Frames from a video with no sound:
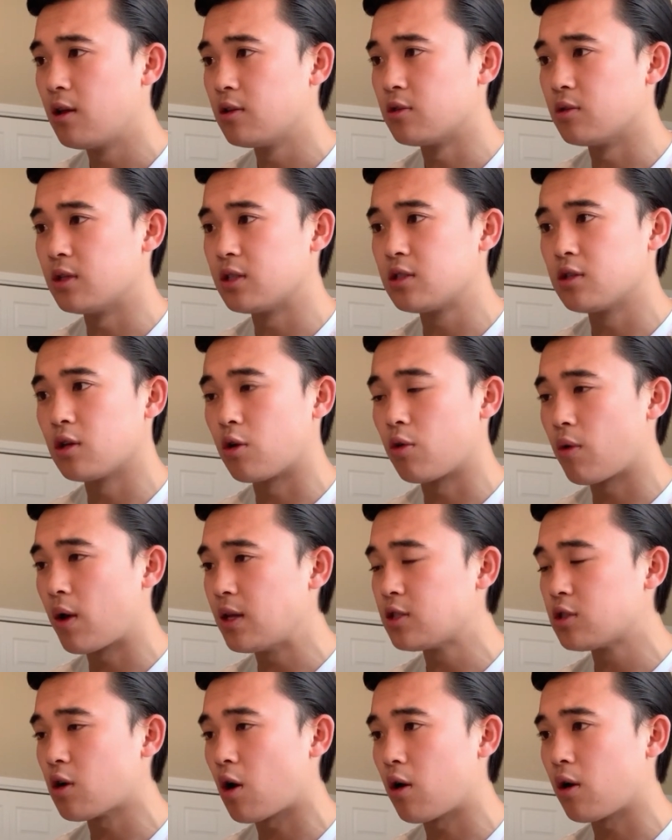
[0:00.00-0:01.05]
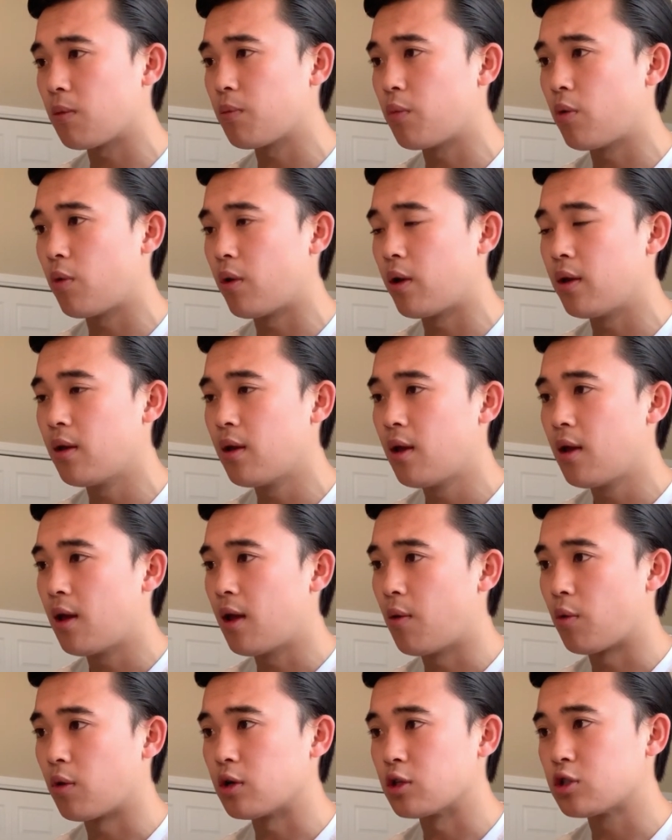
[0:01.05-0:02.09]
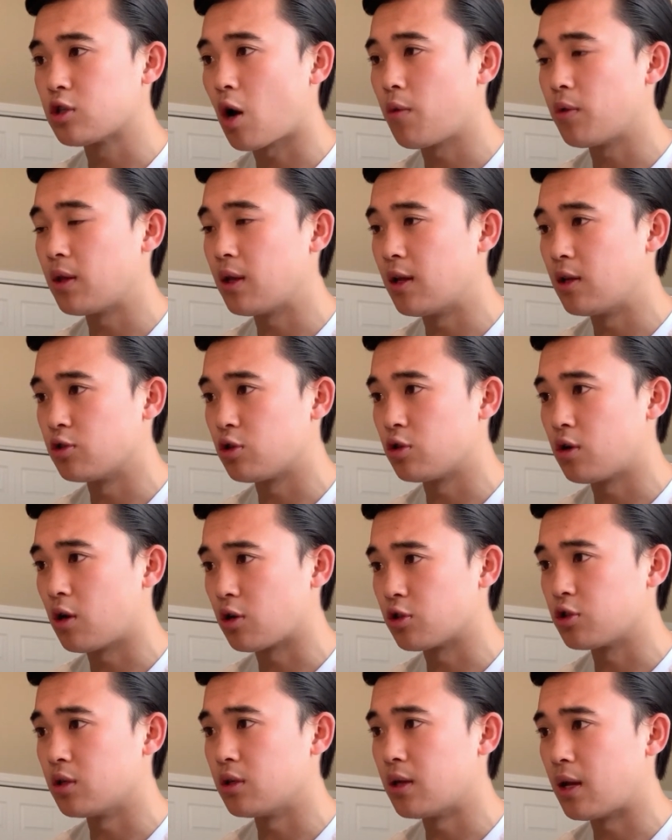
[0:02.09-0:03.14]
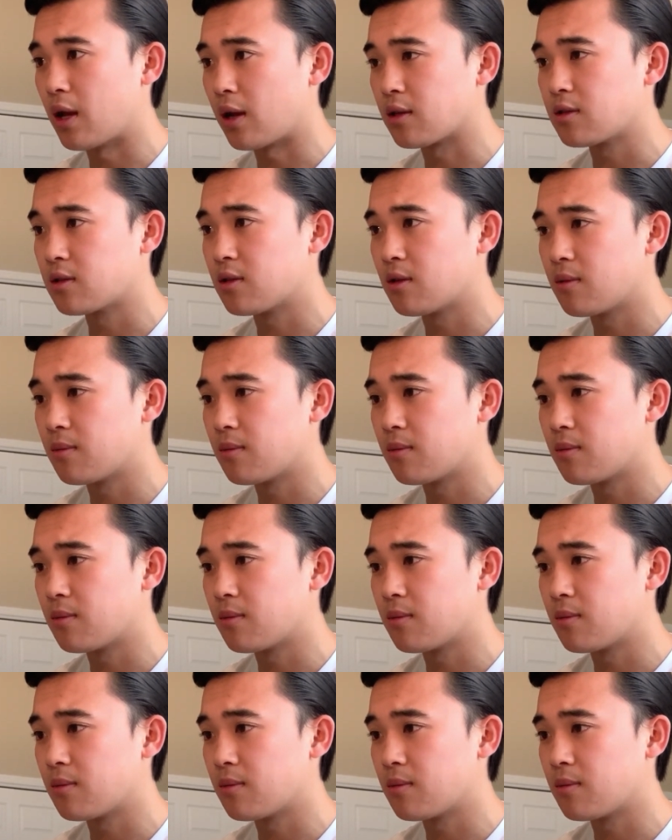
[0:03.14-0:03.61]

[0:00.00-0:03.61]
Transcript: So, this is a great starting point, and we're going to start with the introduction next.